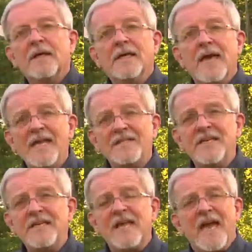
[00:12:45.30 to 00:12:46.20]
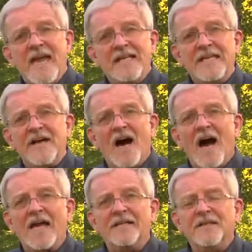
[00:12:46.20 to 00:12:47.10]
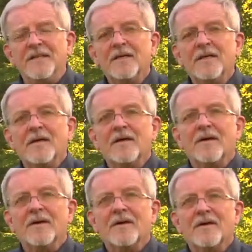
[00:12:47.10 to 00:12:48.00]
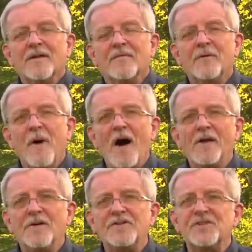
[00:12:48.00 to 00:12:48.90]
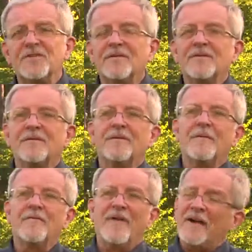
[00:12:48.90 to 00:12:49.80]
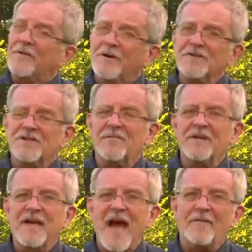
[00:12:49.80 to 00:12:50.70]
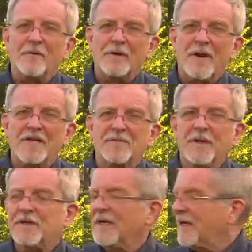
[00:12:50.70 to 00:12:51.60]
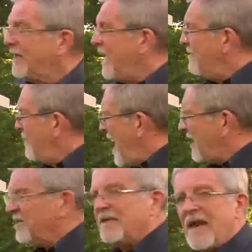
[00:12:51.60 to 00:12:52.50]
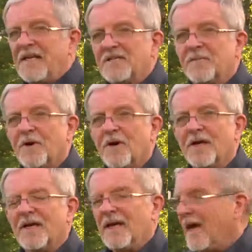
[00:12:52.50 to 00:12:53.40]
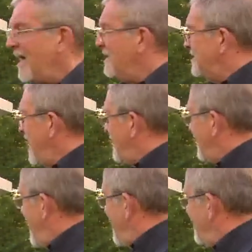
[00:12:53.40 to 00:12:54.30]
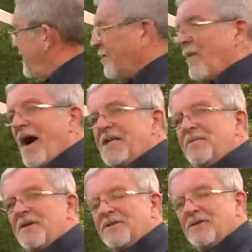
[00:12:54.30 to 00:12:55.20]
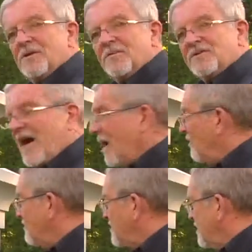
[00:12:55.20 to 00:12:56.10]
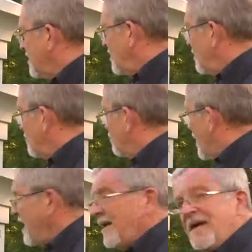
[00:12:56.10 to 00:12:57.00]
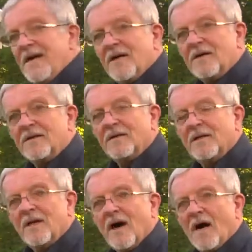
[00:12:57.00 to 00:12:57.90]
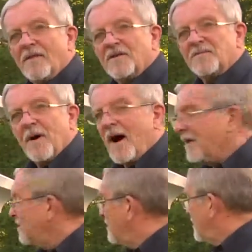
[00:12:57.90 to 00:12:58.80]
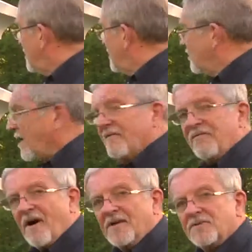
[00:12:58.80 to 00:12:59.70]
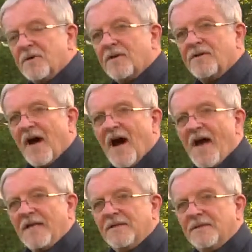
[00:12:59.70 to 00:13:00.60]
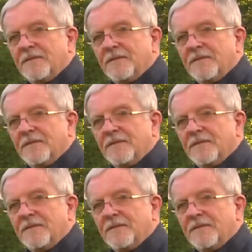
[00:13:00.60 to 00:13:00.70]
In 1889, the Vermonters, veterans of the cavalry regiment, came back to Gettysburg and dedicated a monument to themselves right here on the spot where Farnsworth died.